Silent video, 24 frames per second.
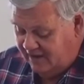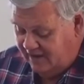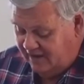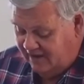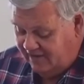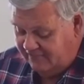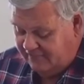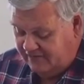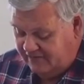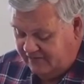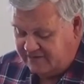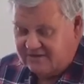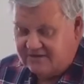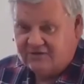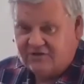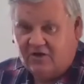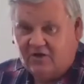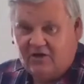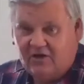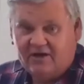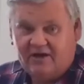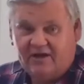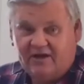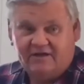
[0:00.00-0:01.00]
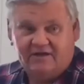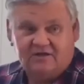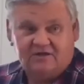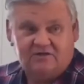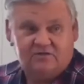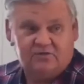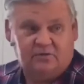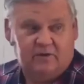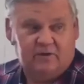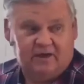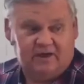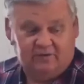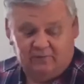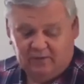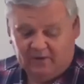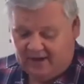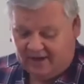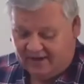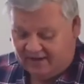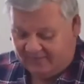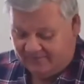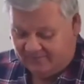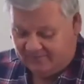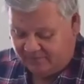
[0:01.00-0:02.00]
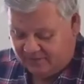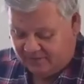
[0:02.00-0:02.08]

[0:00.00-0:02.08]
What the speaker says: And verses 19 to 21,